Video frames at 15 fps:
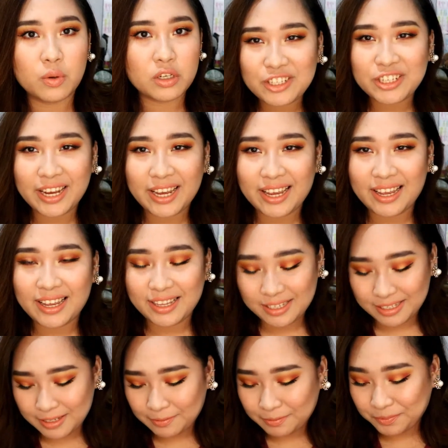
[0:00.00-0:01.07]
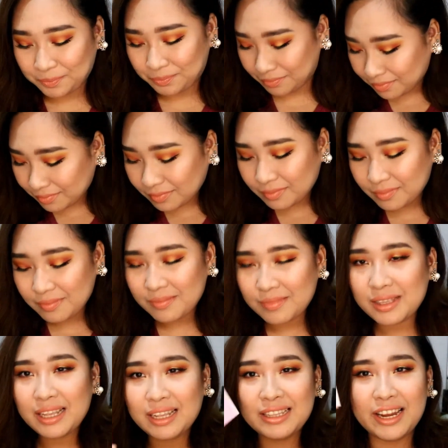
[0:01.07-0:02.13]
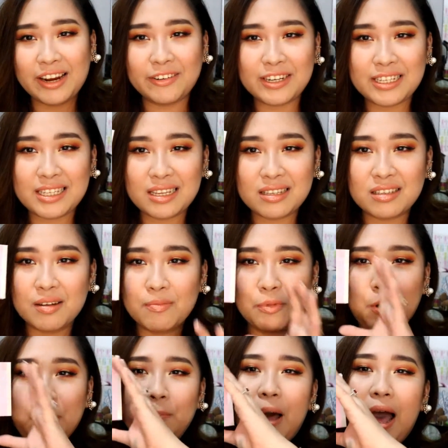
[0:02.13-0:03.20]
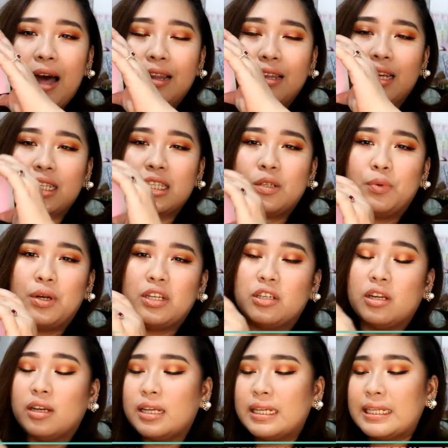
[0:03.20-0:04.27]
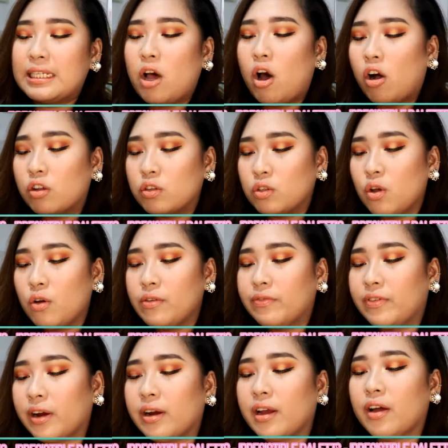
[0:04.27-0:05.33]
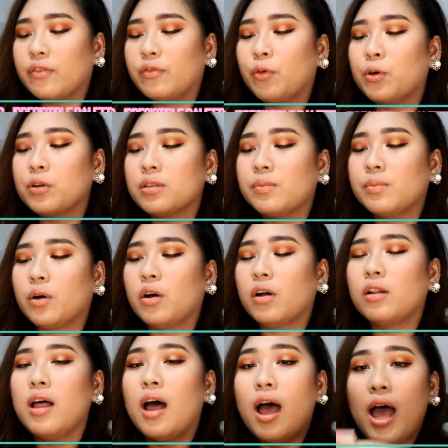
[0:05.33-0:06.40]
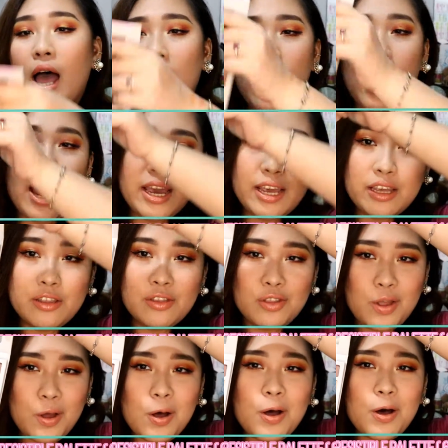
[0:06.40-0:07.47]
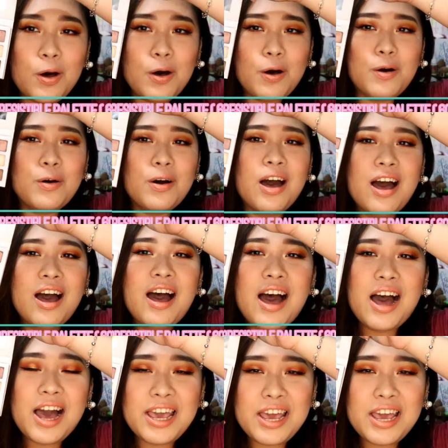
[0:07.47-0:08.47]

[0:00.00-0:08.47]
which is the Irresistible palette, which is also very affordable. I know I